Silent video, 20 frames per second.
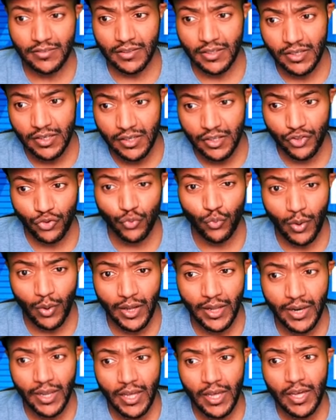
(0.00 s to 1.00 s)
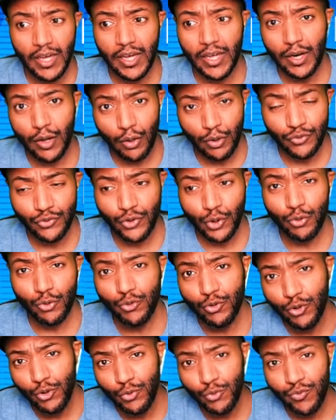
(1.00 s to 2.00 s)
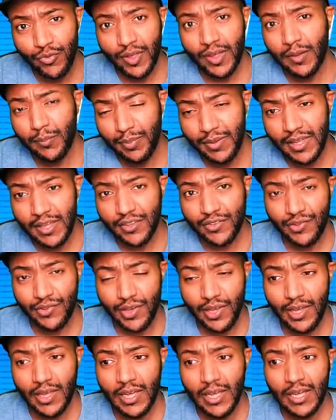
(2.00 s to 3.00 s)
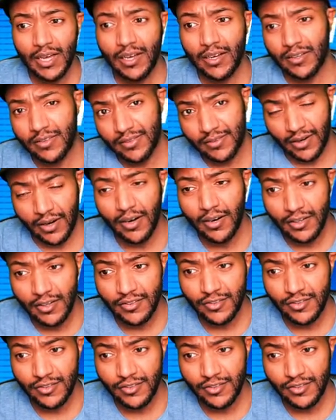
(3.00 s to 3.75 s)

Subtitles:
in this one? And also, do you think PSG could turn